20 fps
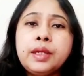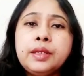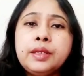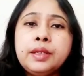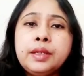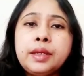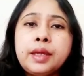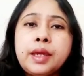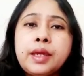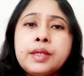
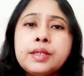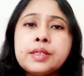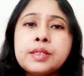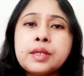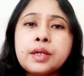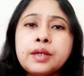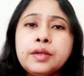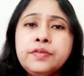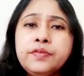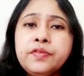in
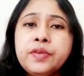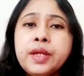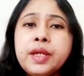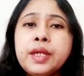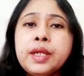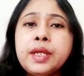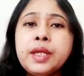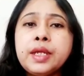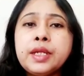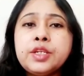case of
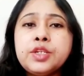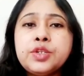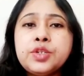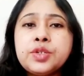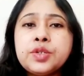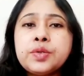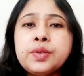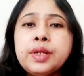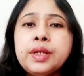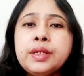
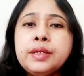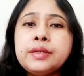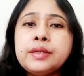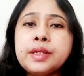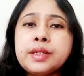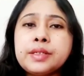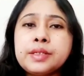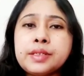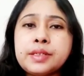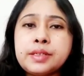insulin
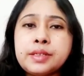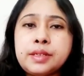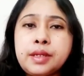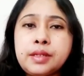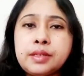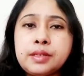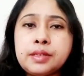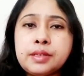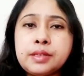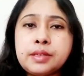
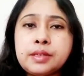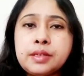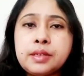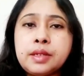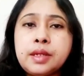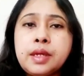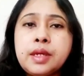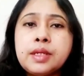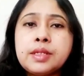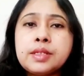resistance.
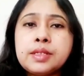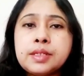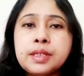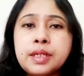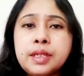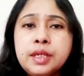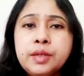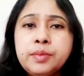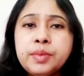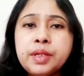
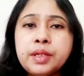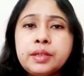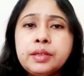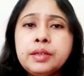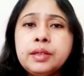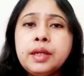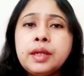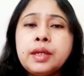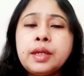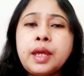
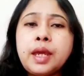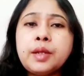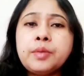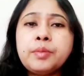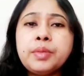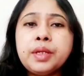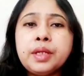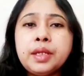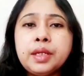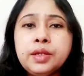Cinnamon
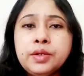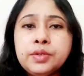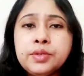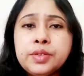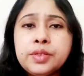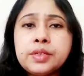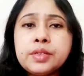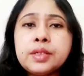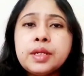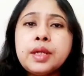can be
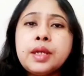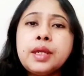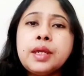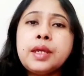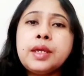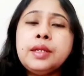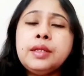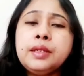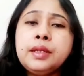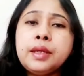used
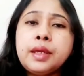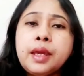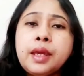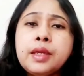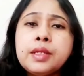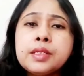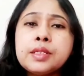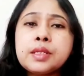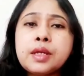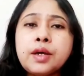in
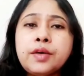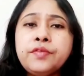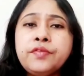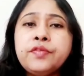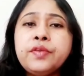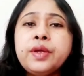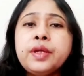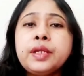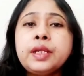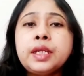case
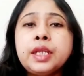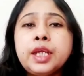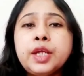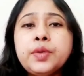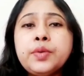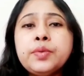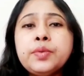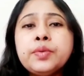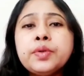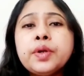of
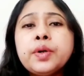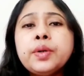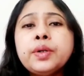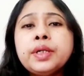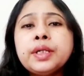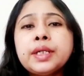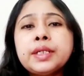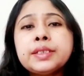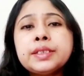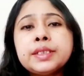
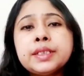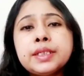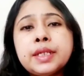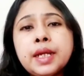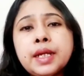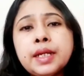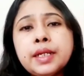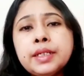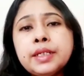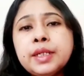
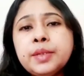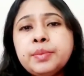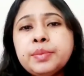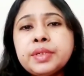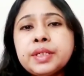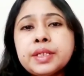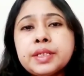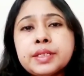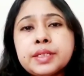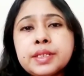
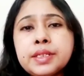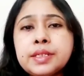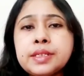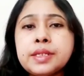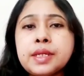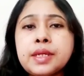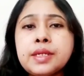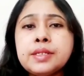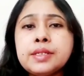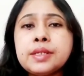neurodegenerative
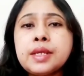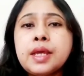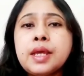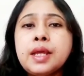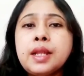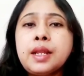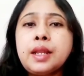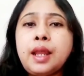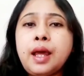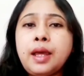diseases
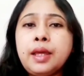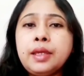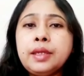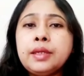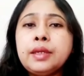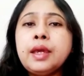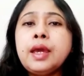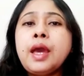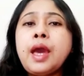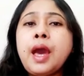
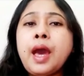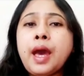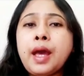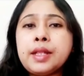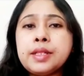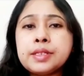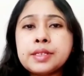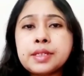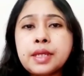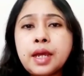like
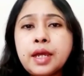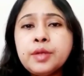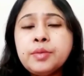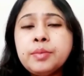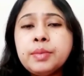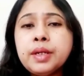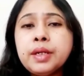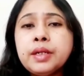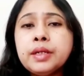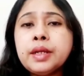
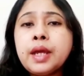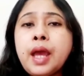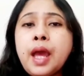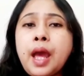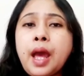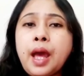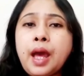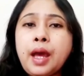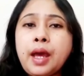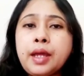Alzheimer
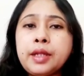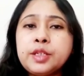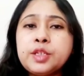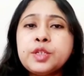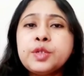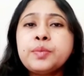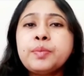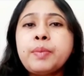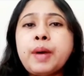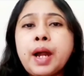
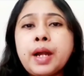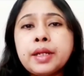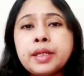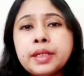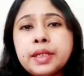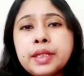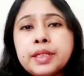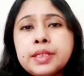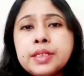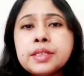and
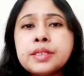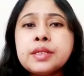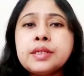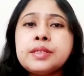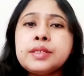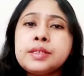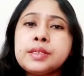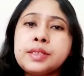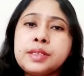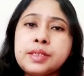
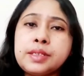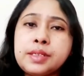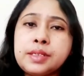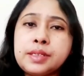Parkinson's